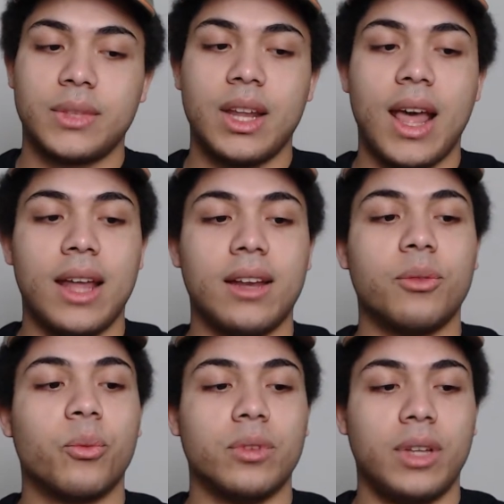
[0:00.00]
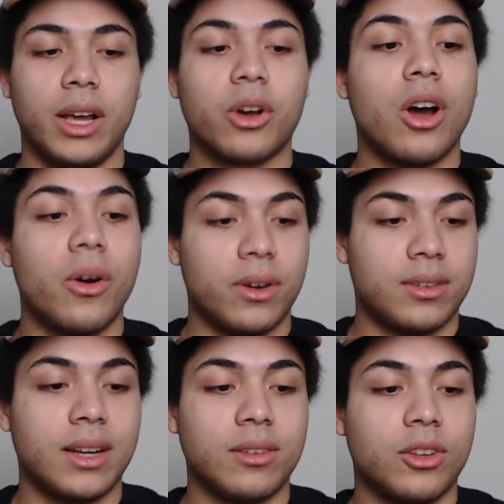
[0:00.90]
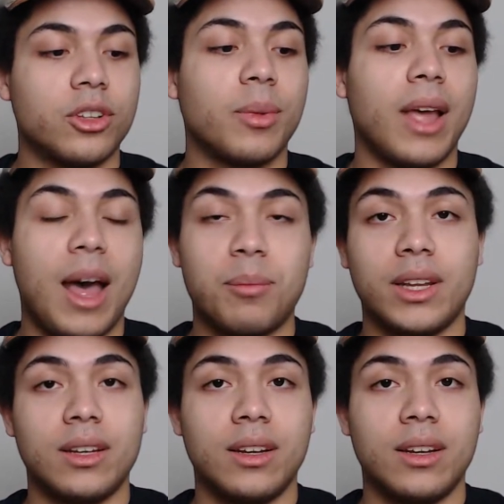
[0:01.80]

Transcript: and the occurrence that is going to be happening